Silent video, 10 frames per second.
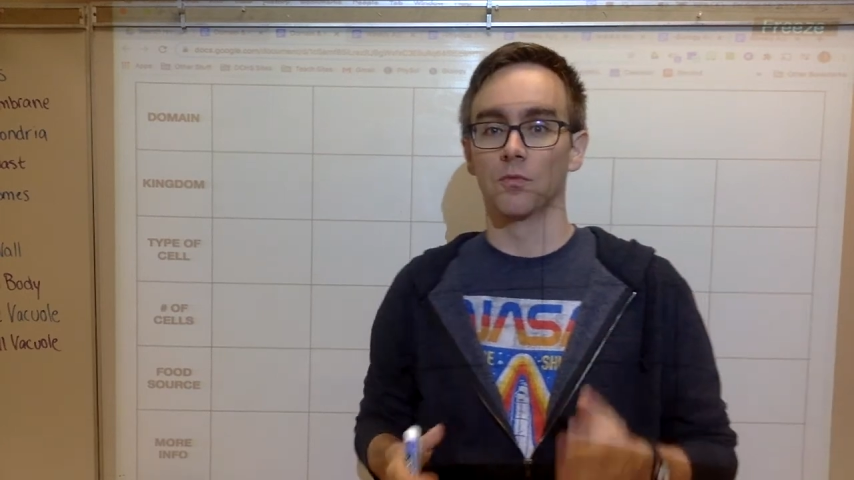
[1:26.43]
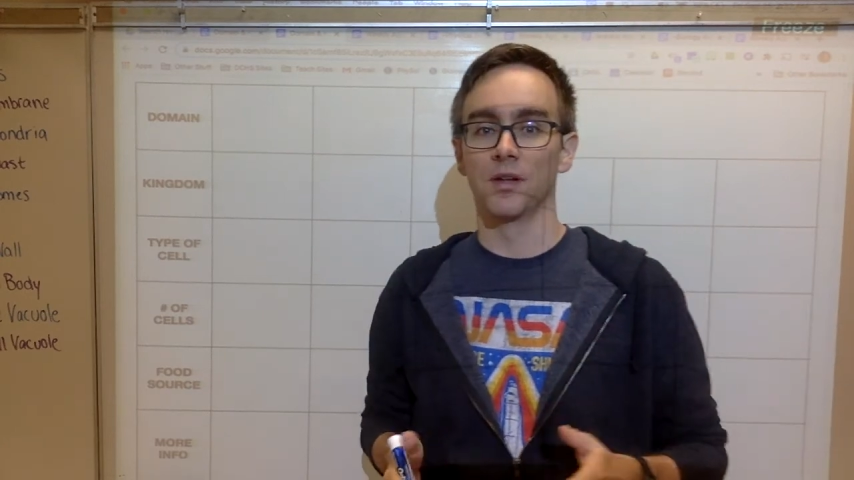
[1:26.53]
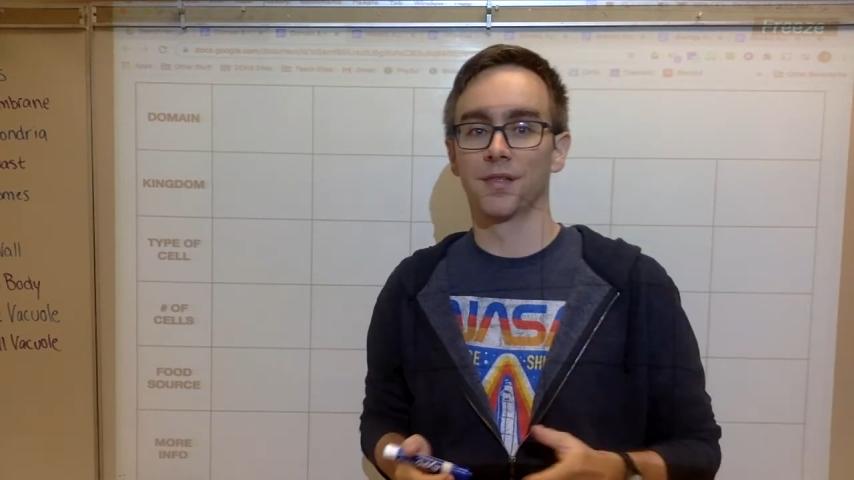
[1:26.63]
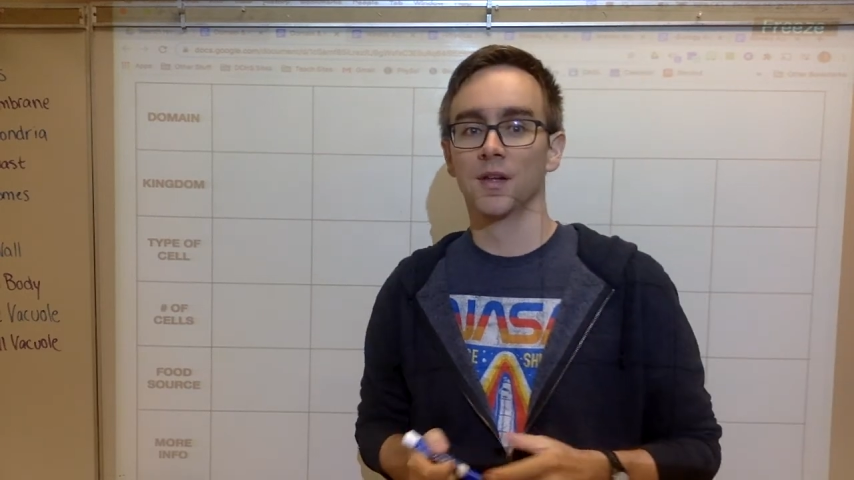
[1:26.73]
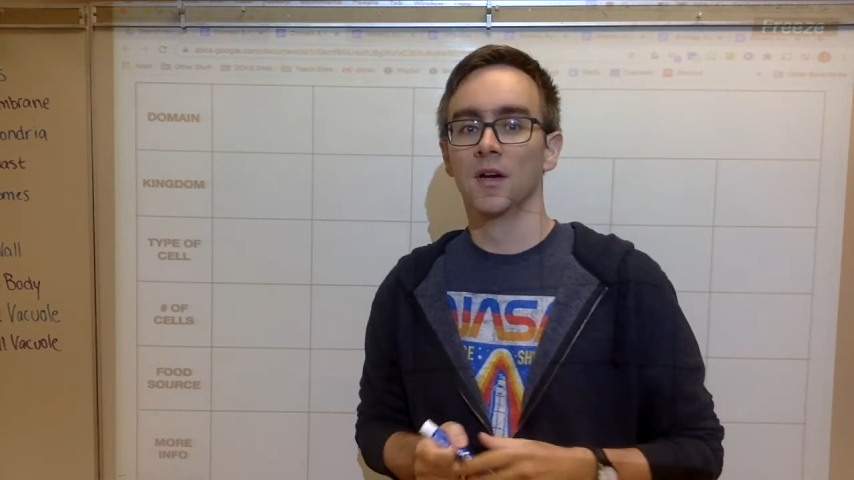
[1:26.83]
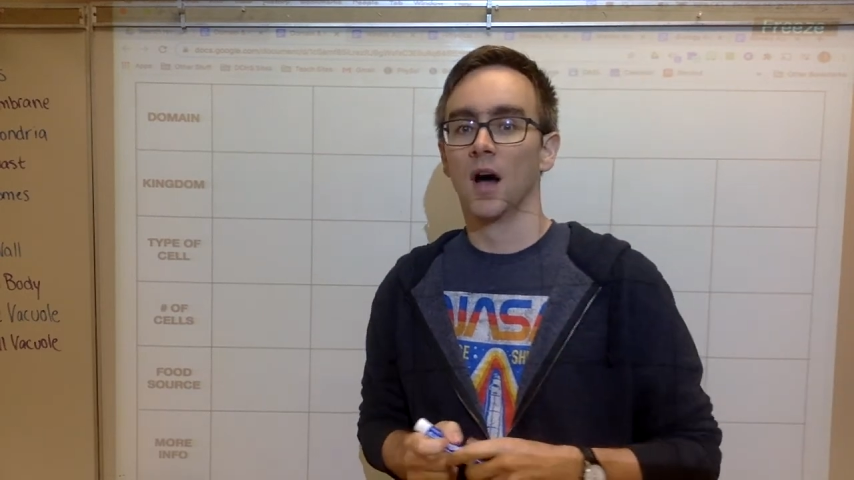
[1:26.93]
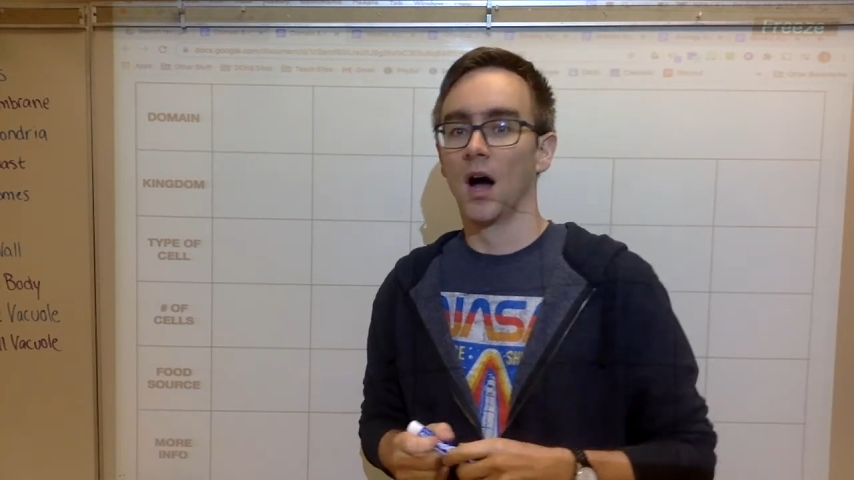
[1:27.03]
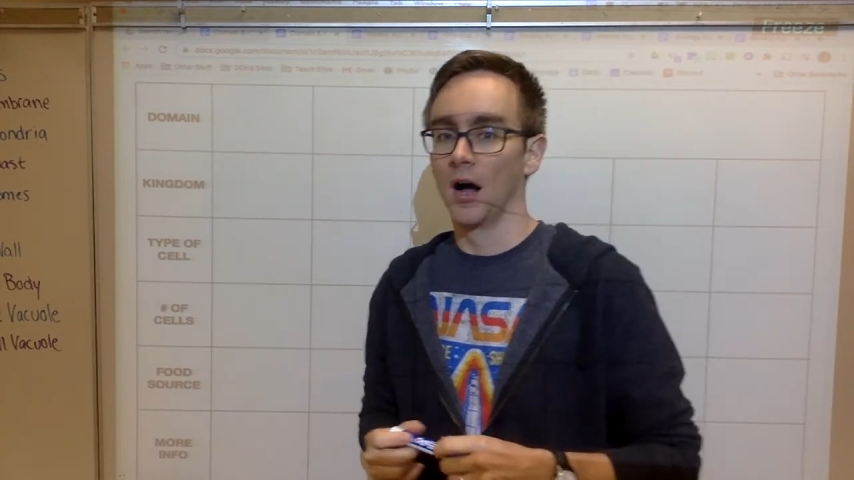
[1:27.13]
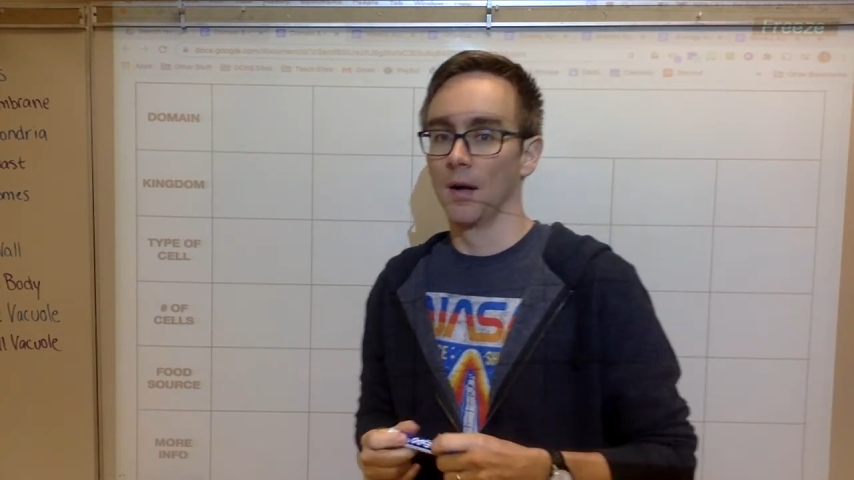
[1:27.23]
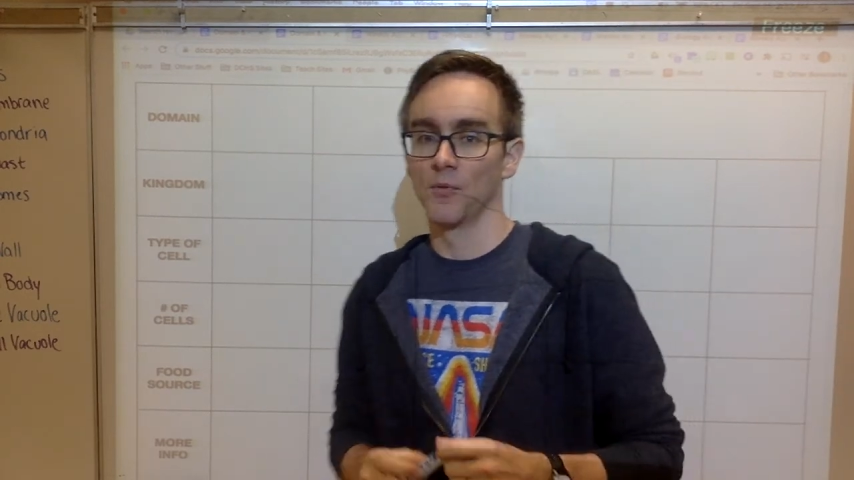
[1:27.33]
with
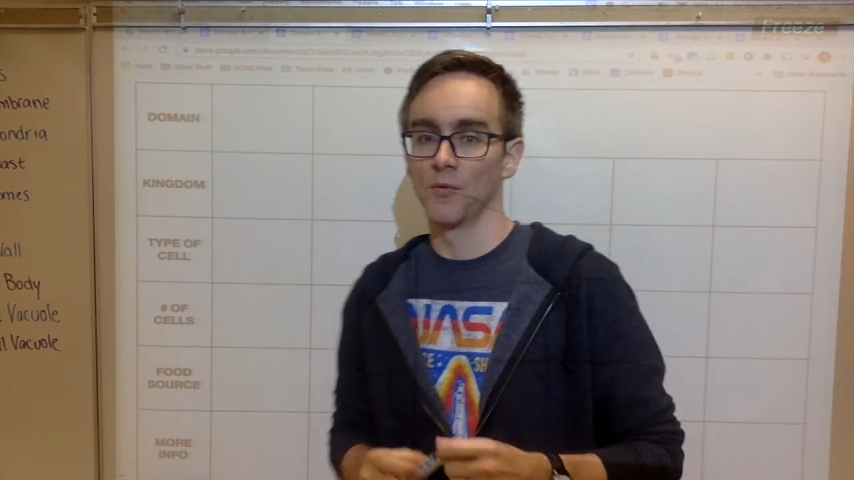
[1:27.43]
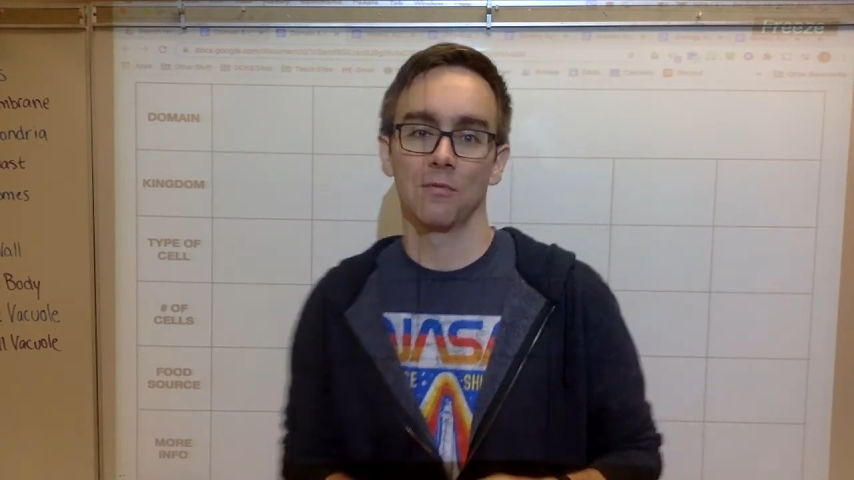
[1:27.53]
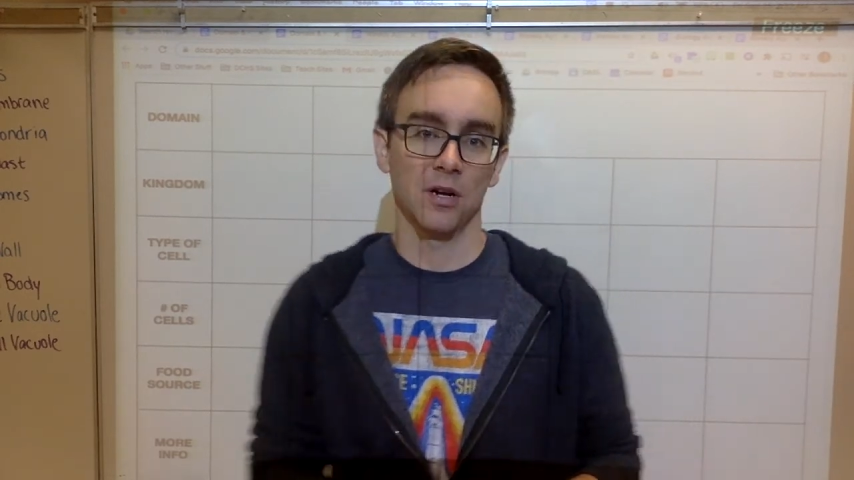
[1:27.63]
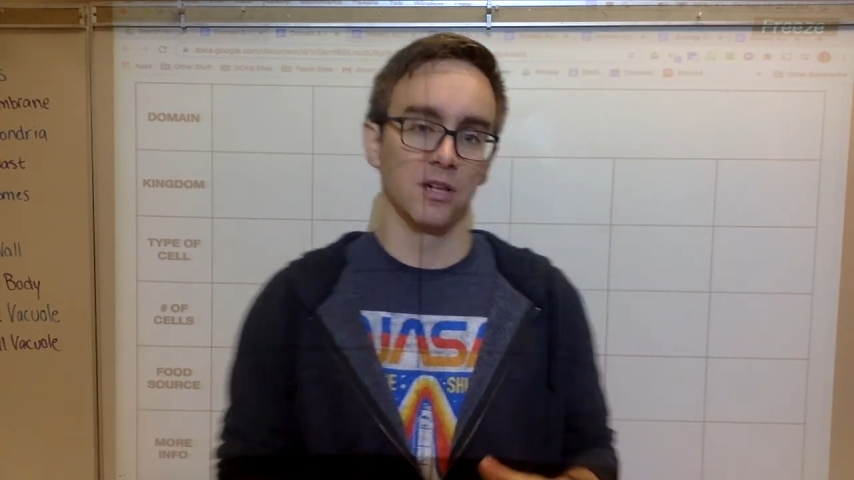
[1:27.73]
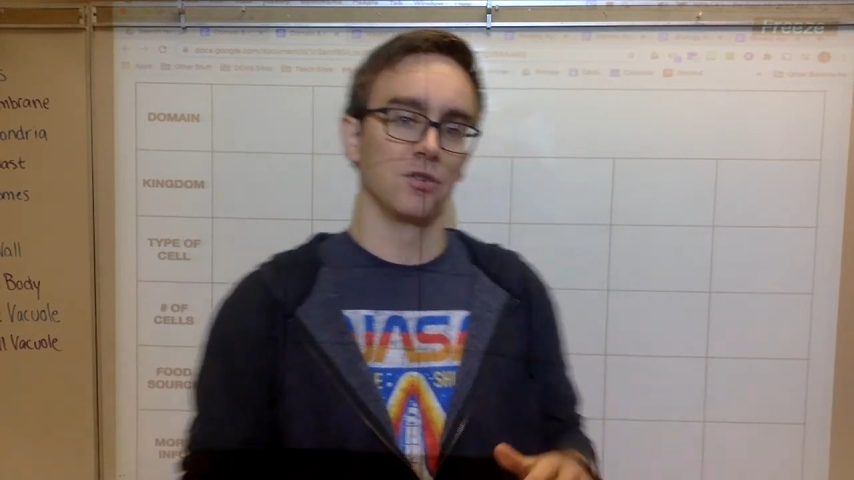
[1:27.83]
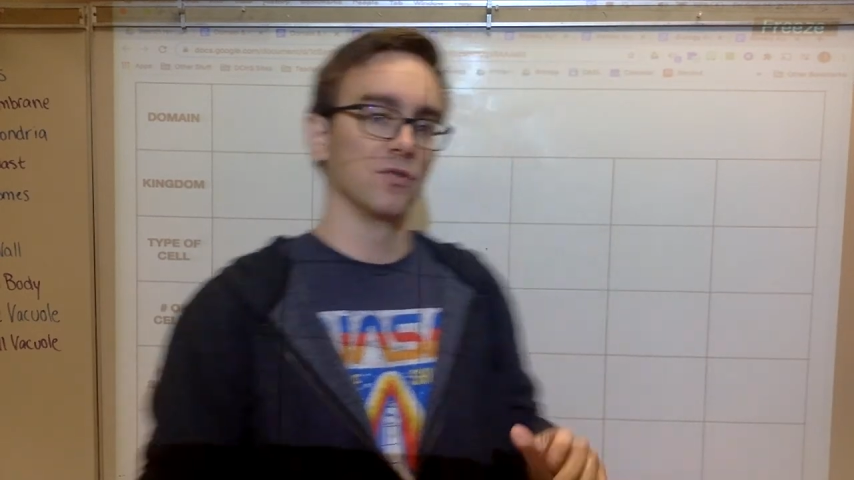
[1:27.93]
the way we're going to